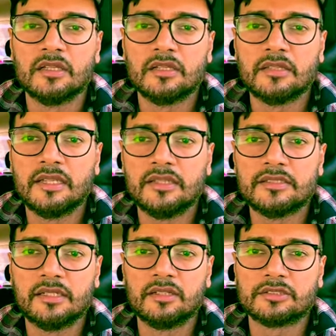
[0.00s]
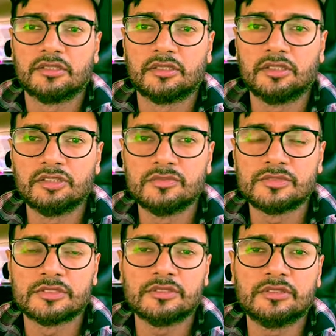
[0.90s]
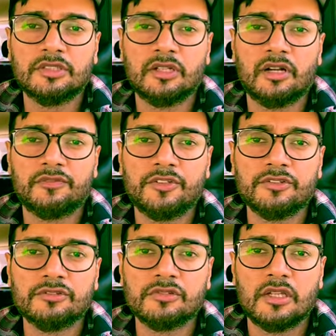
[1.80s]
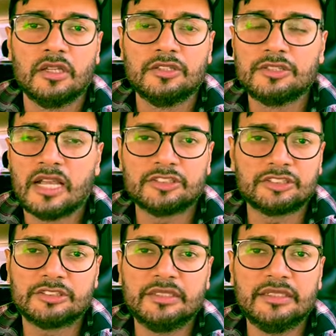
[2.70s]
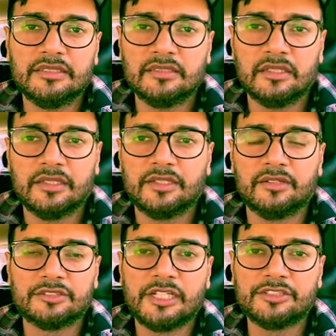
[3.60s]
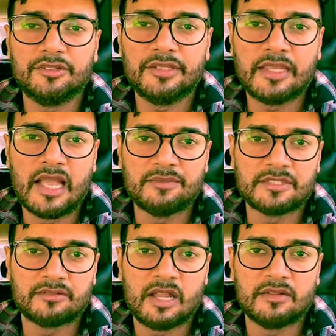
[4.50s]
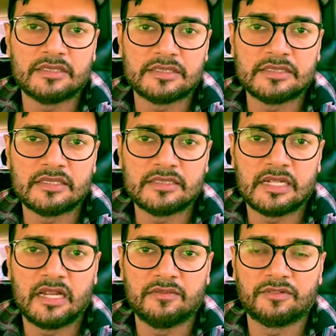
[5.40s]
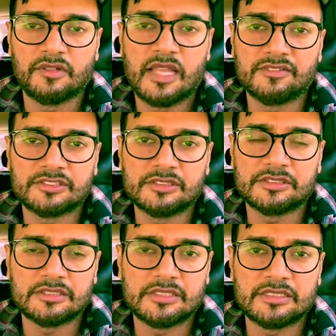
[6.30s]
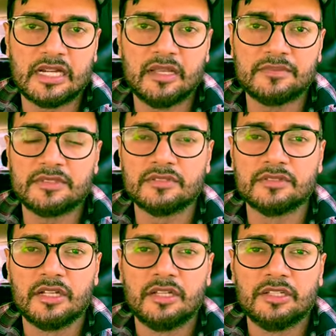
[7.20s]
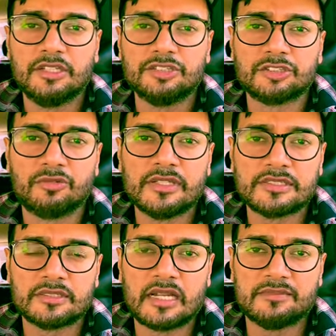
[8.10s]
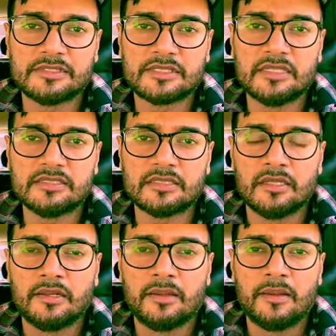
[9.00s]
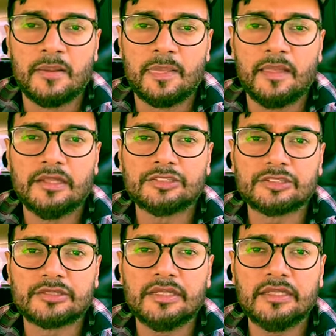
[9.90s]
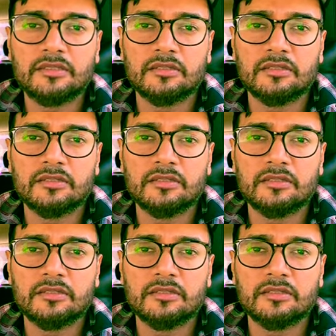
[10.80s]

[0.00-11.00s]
lentils and legumes. And if you got to just eat, like change your eating habits around. This is not the time for lavishness. This is the time to use your wits and common sense and just eat